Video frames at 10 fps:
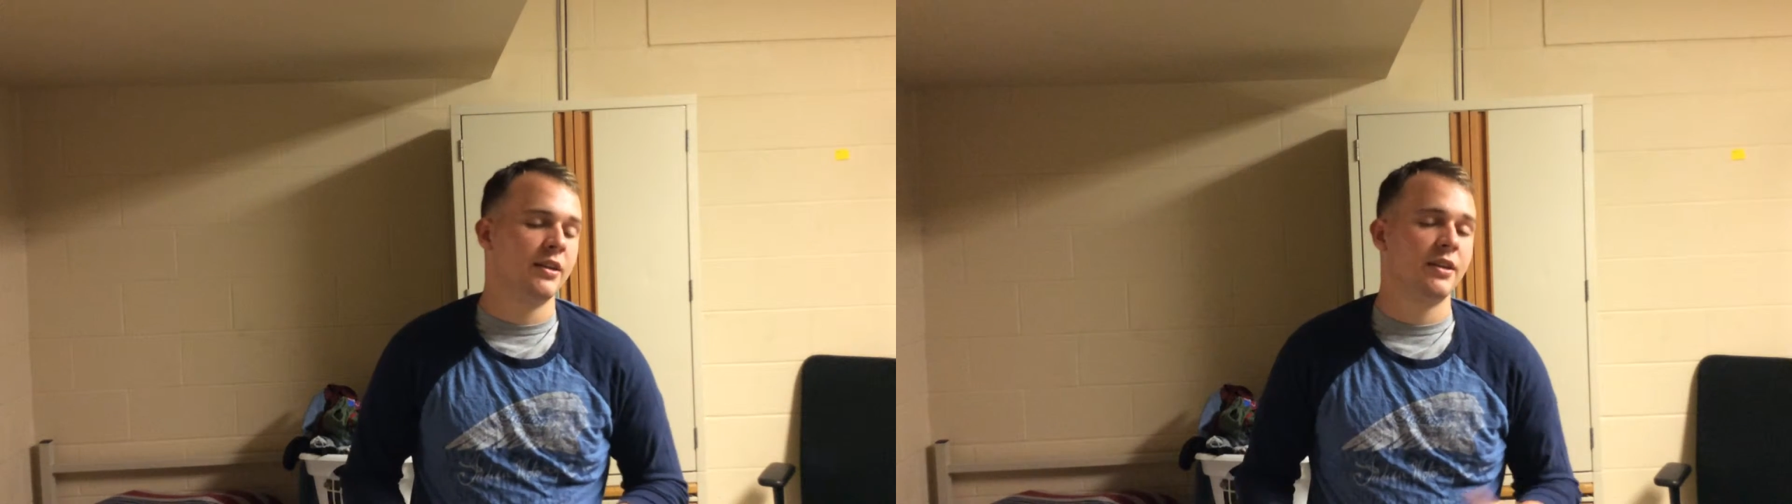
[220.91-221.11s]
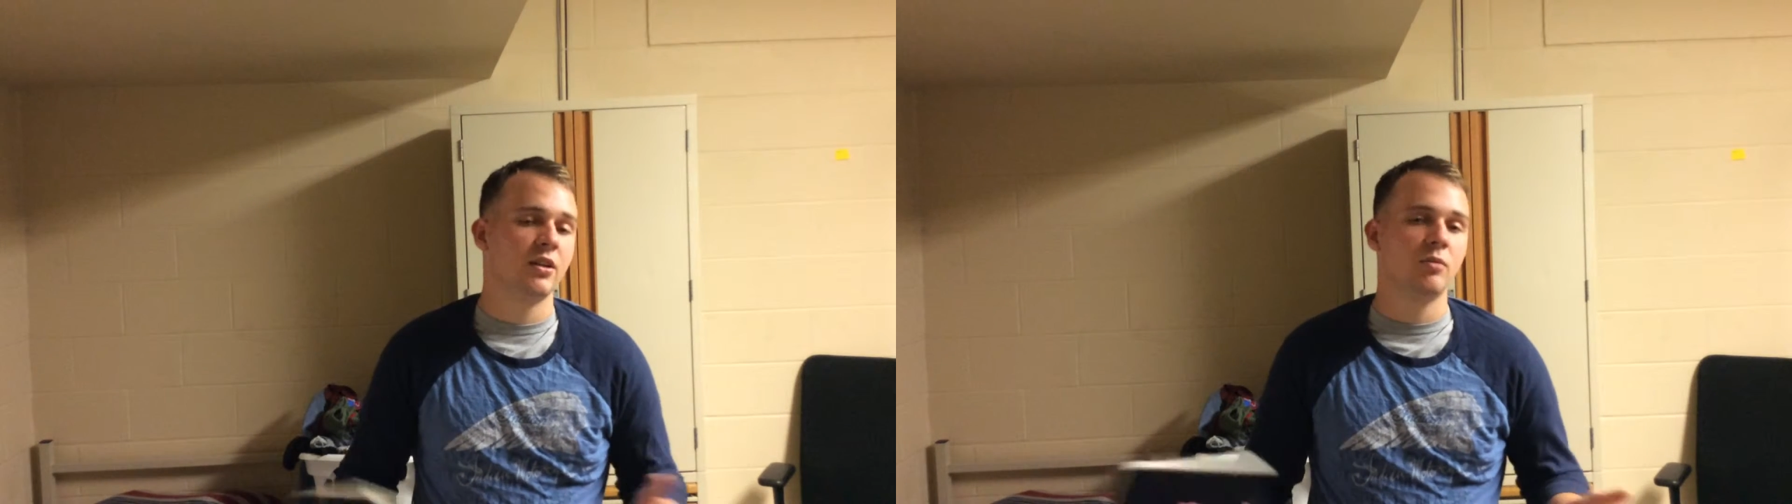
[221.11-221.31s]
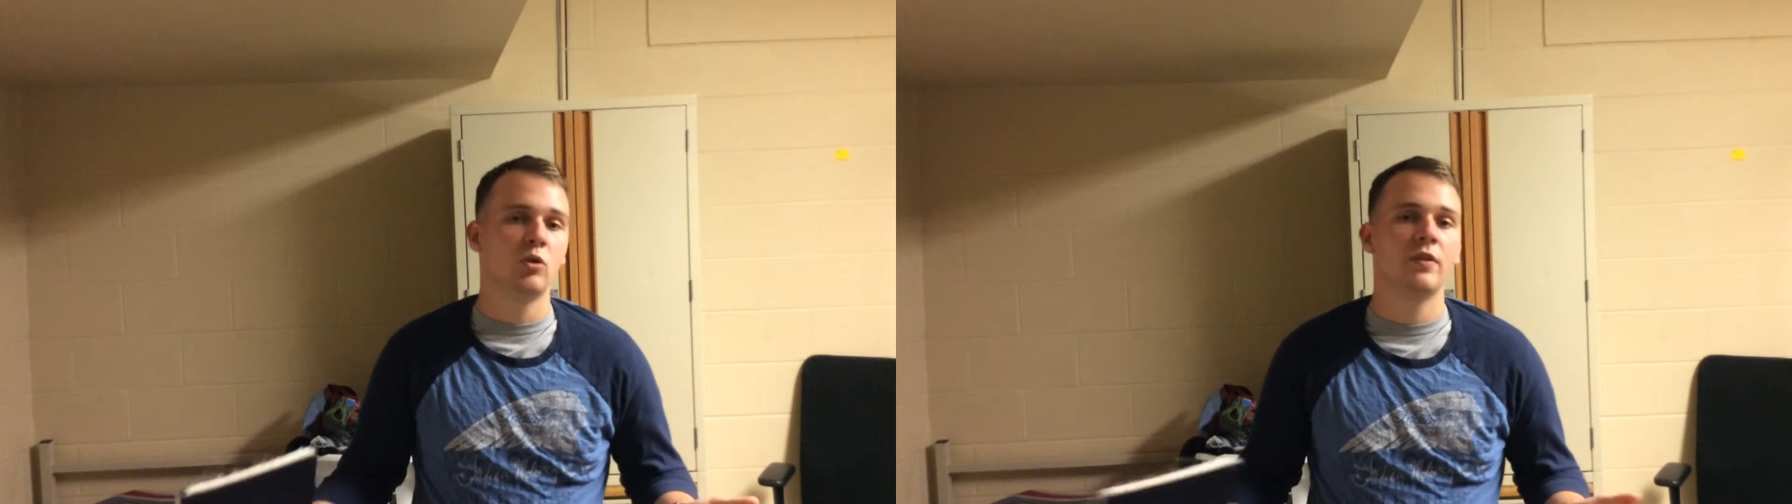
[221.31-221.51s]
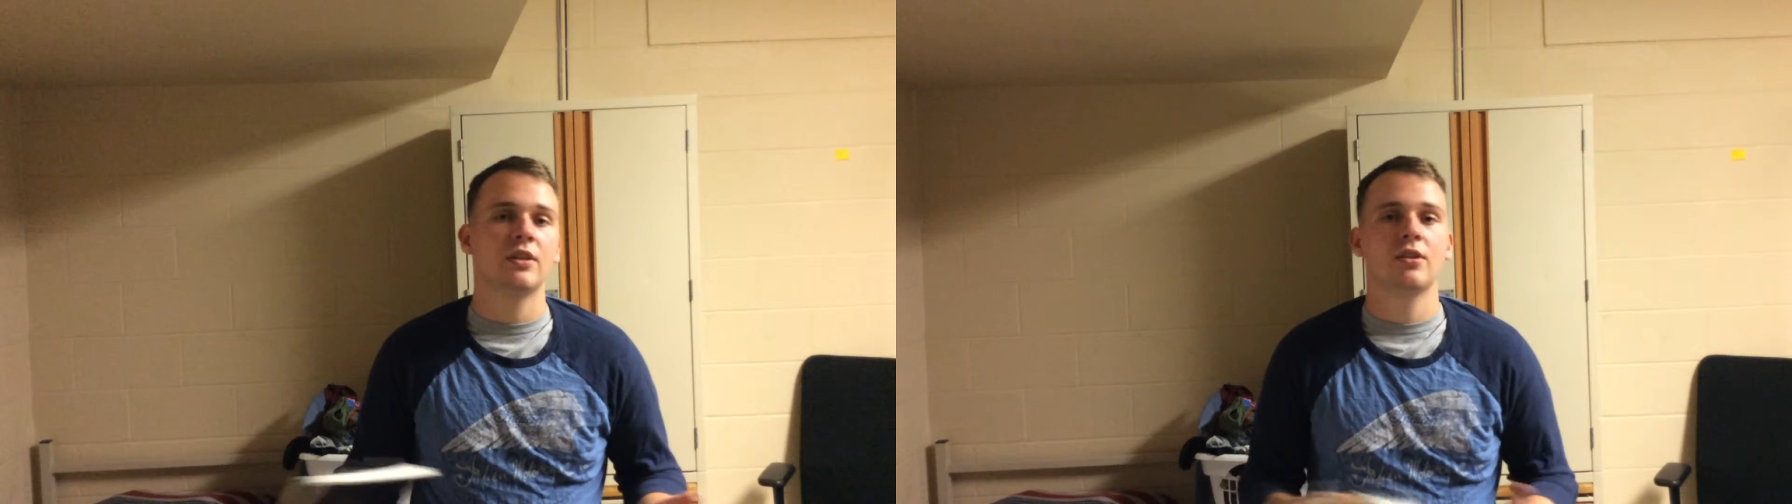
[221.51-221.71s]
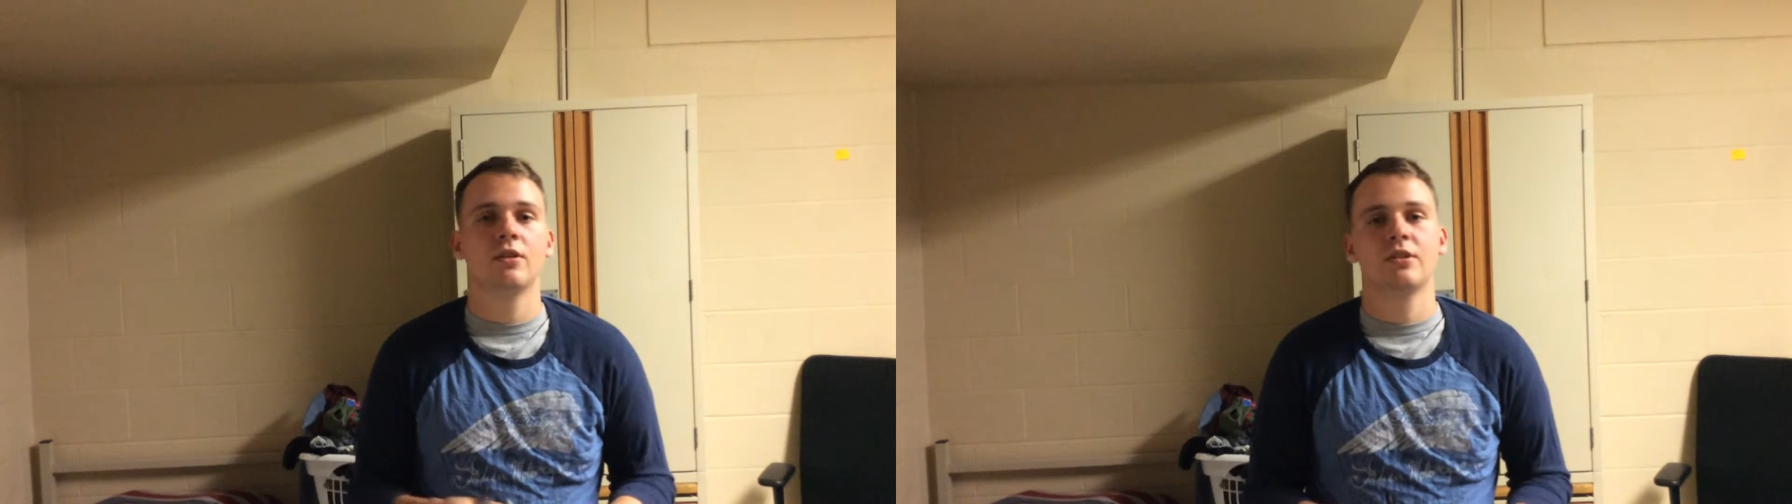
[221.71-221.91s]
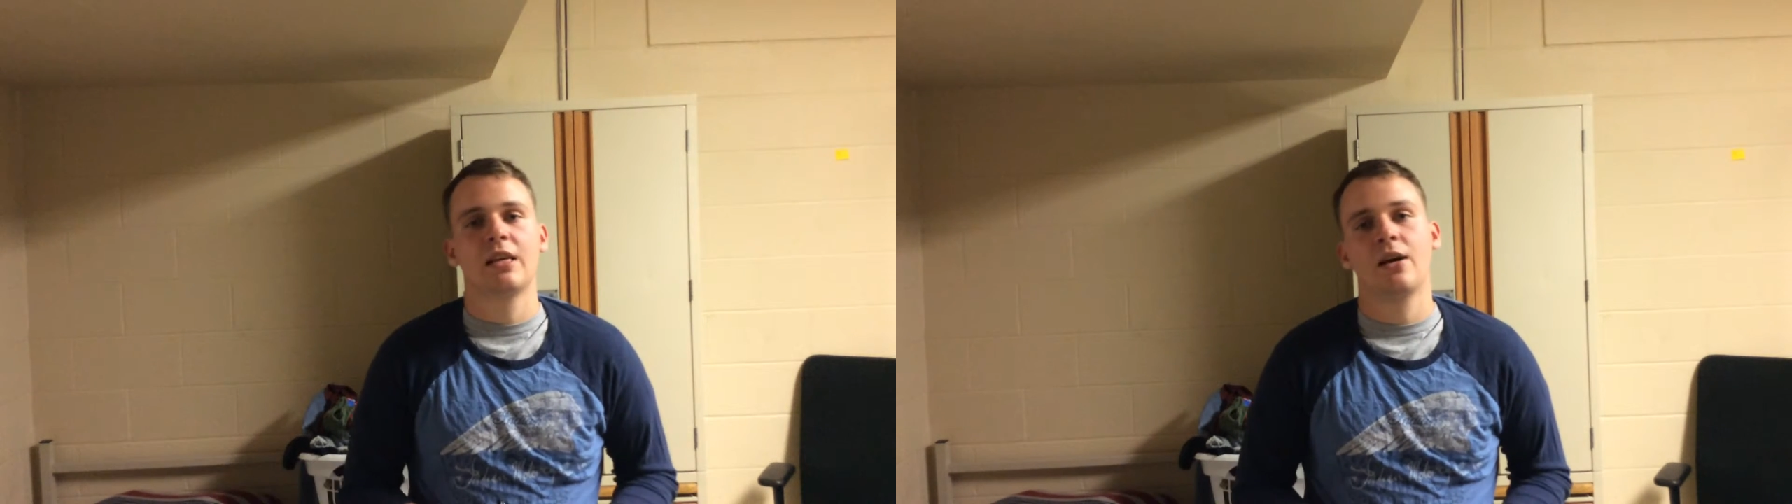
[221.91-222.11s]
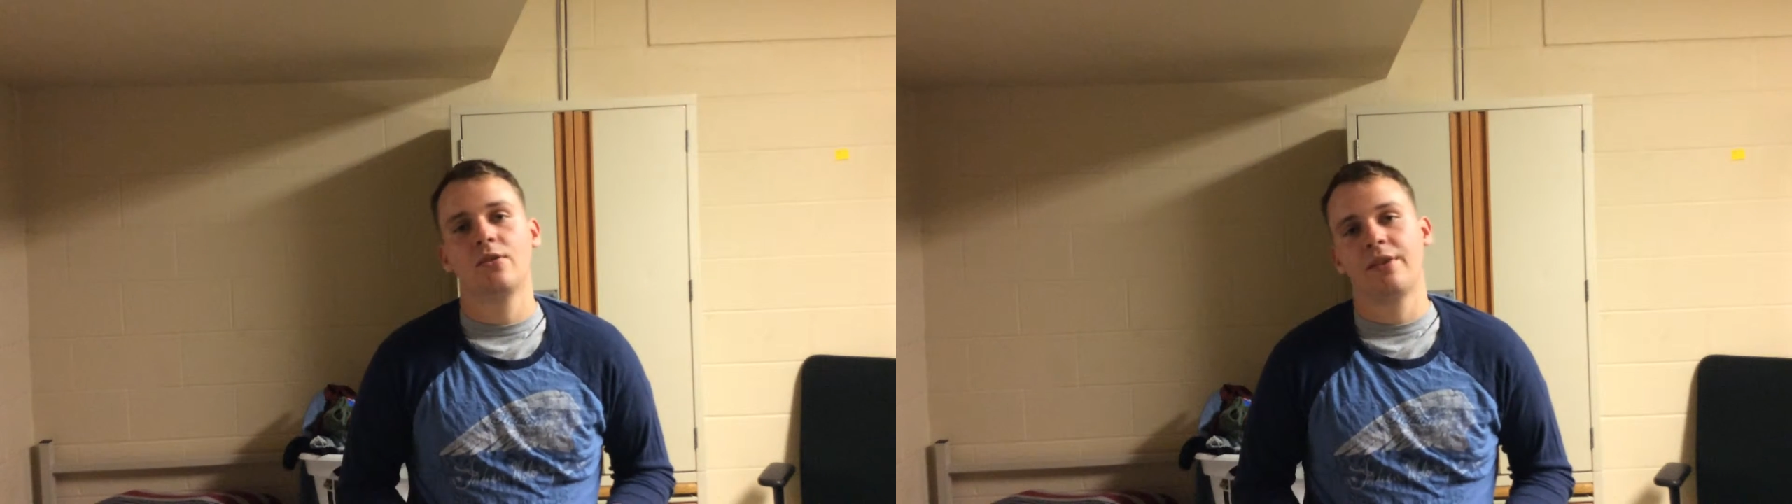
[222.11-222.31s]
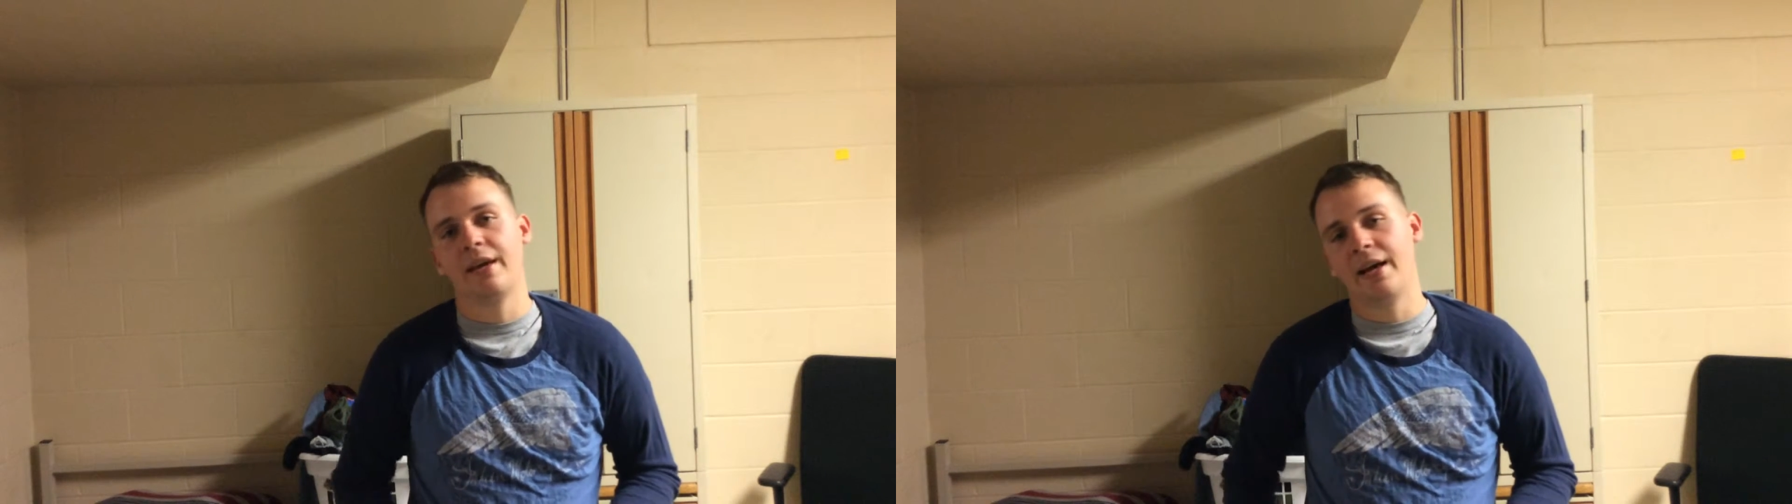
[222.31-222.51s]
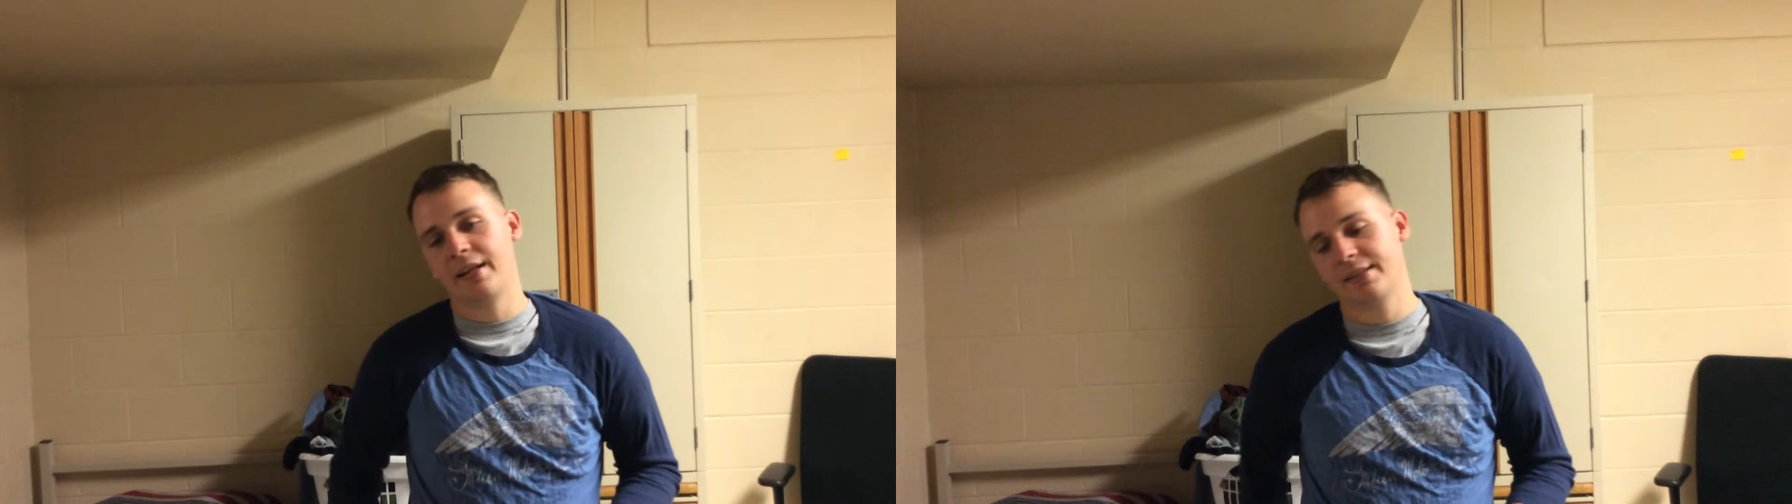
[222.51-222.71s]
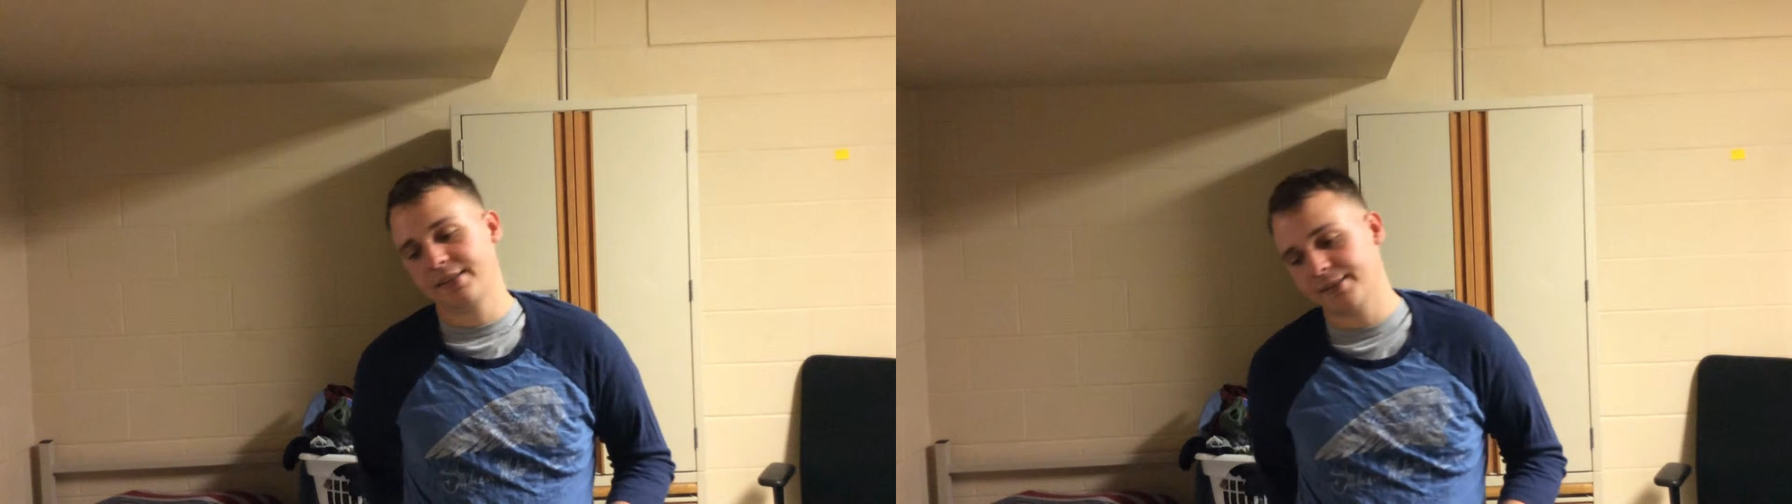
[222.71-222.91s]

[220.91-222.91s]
In the end of the movie, it turns out that